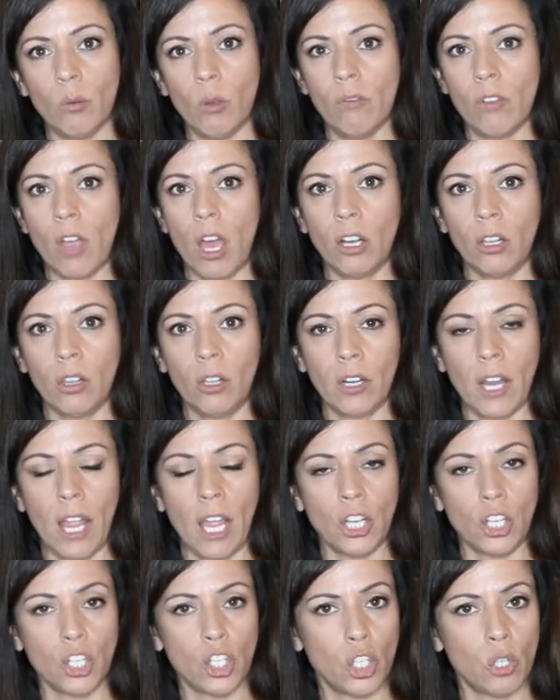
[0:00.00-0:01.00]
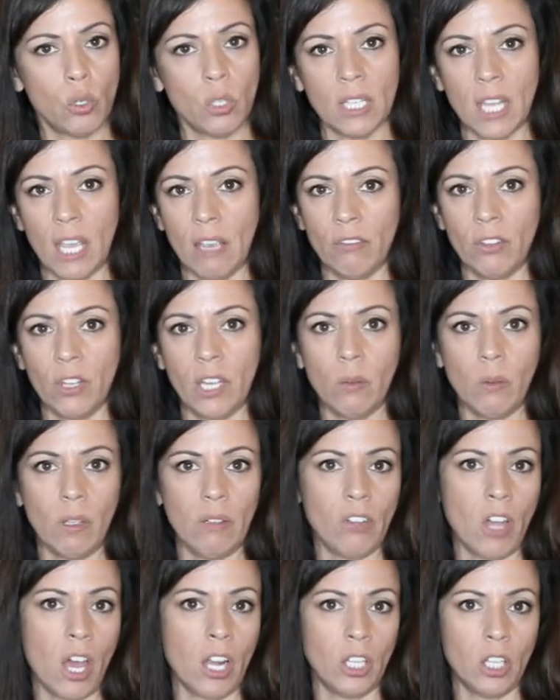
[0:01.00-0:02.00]
We've got to learn how to shoot safely.
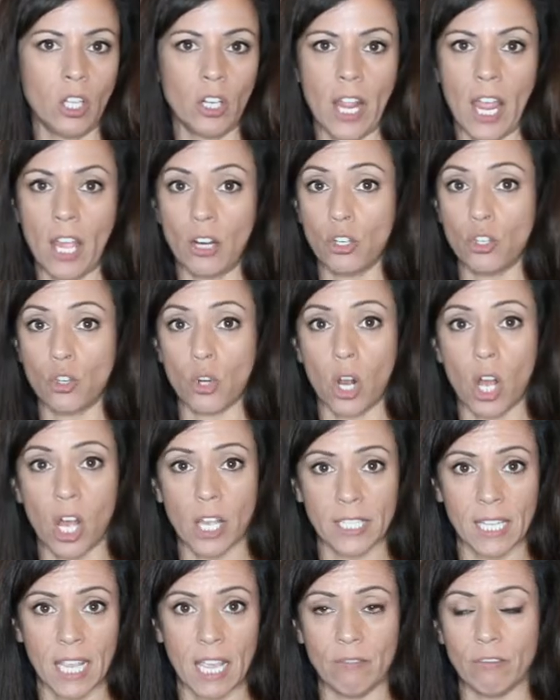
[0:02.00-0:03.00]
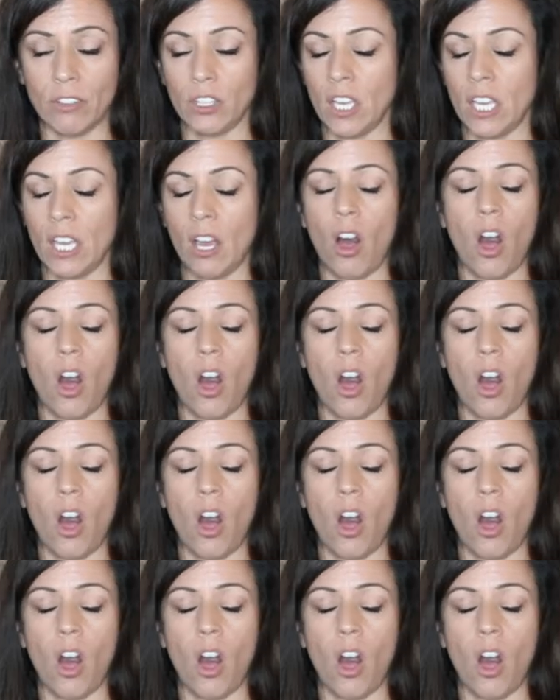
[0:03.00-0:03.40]
We've got to learn how to draw safely,